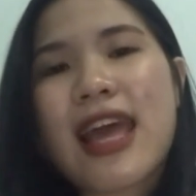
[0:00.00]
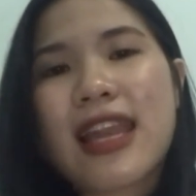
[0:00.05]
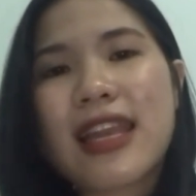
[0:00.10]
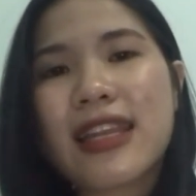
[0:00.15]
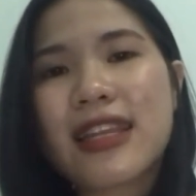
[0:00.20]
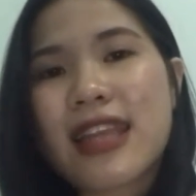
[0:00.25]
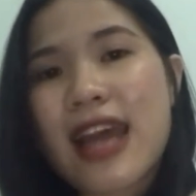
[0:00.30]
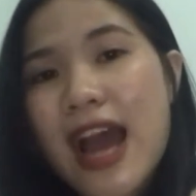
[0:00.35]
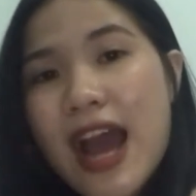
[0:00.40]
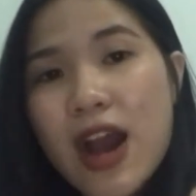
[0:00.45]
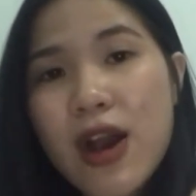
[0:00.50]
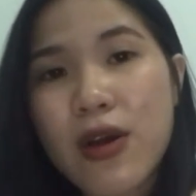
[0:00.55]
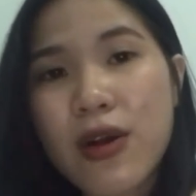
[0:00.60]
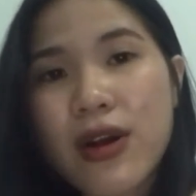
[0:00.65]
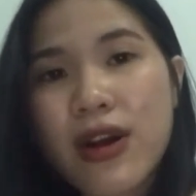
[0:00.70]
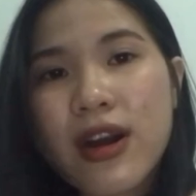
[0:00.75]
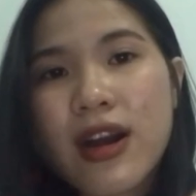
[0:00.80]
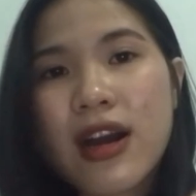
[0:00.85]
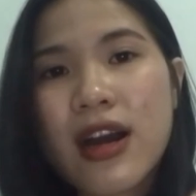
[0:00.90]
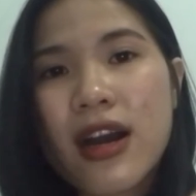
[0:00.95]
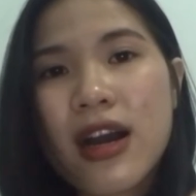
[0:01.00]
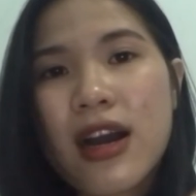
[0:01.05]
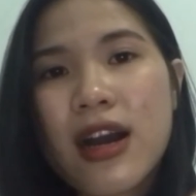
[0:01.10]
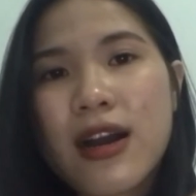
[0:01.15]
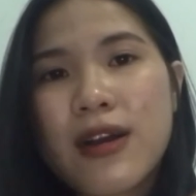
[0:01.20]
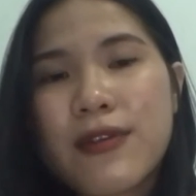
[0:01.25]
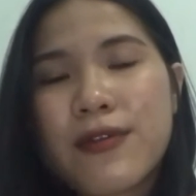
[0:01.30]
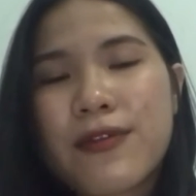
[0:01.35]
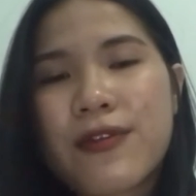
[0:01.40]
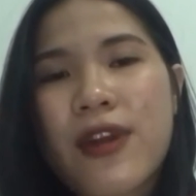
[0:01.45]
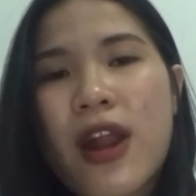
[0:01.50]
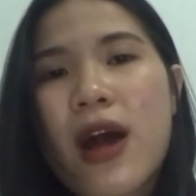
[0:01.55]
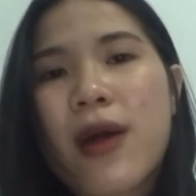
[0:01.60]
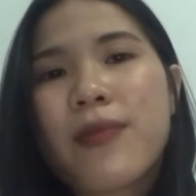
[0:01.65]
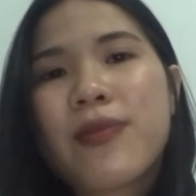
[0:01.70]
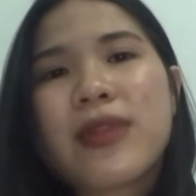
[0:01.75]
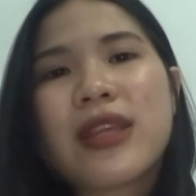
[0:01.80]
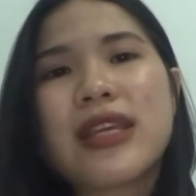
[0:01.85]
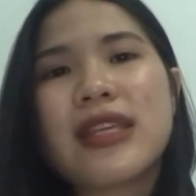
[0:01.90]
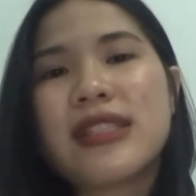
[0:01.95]
out from
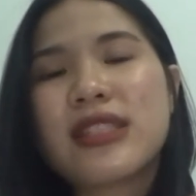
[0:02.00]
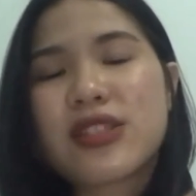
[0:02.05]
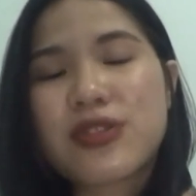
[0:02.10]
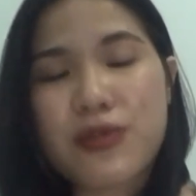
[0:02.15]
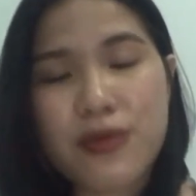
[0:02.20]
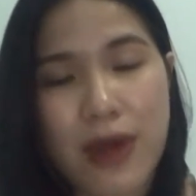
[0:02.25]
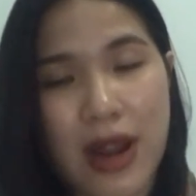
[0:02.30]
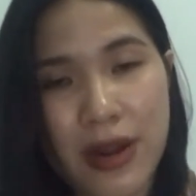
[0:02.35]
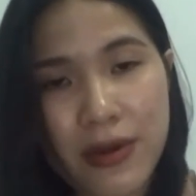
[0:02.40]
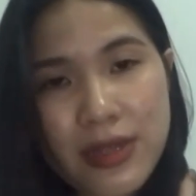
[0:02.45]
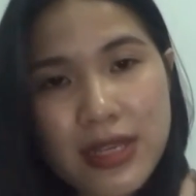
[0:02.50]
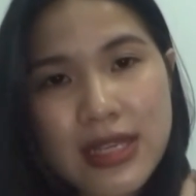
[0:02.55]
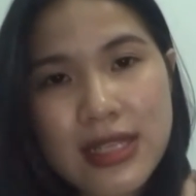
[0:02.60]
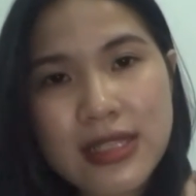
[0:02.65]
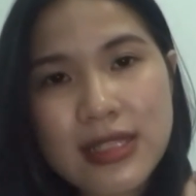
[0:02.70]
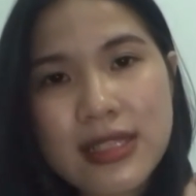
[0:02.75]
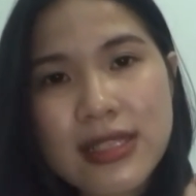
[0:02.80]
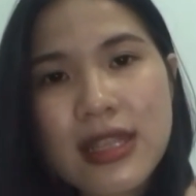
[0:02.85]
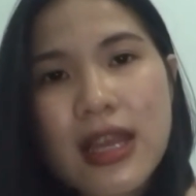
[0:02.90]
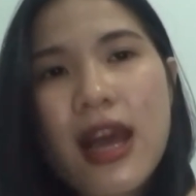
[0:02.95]
its surroundings.